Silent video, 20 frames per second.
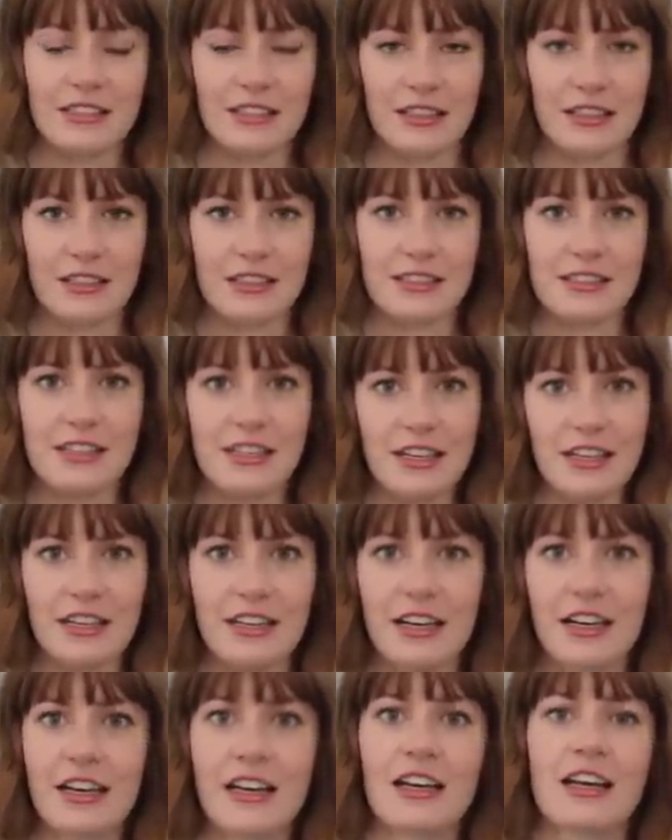uh, sit
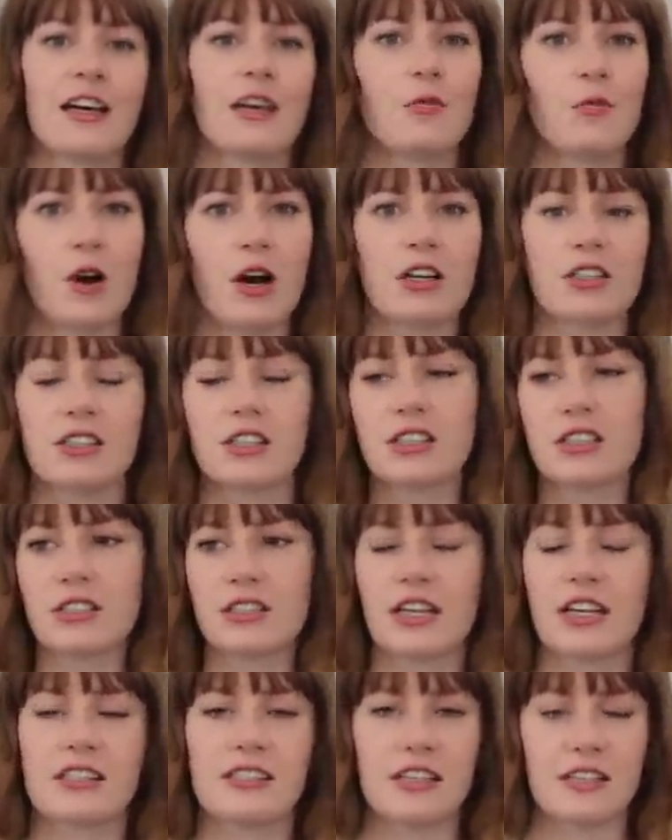in and wash it
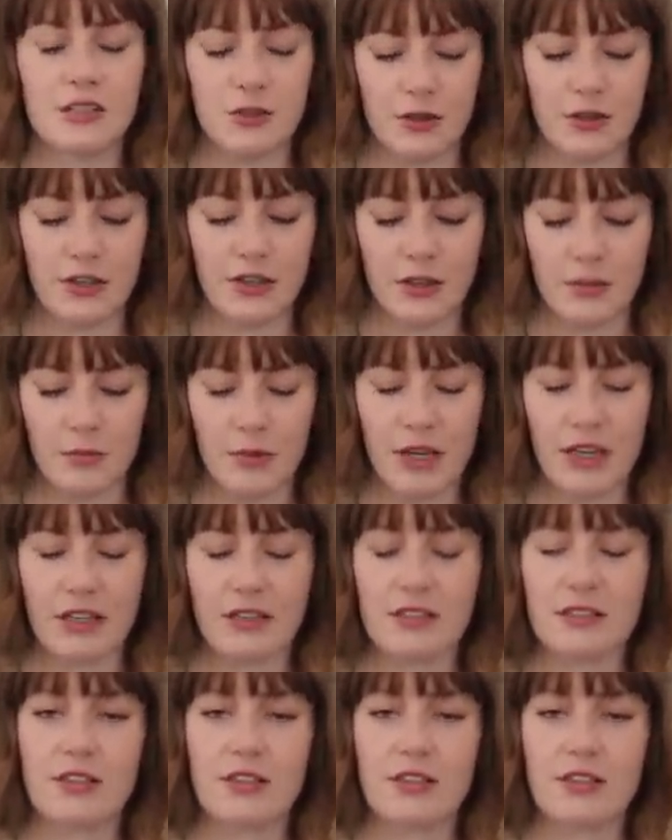and that's like stored in a bin.